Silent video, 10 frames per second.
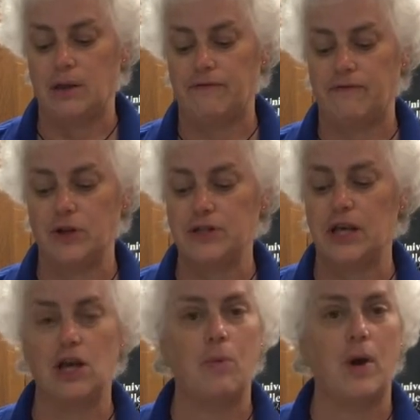The first
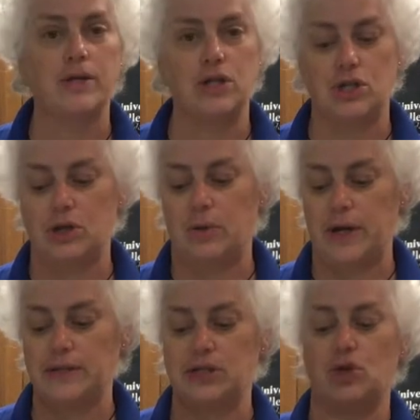thing you want to do
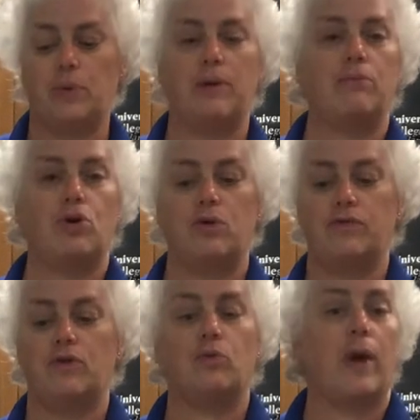is to
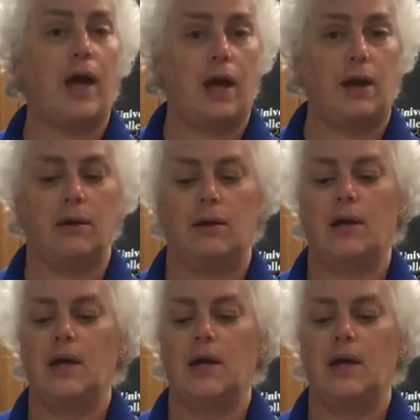remove the ring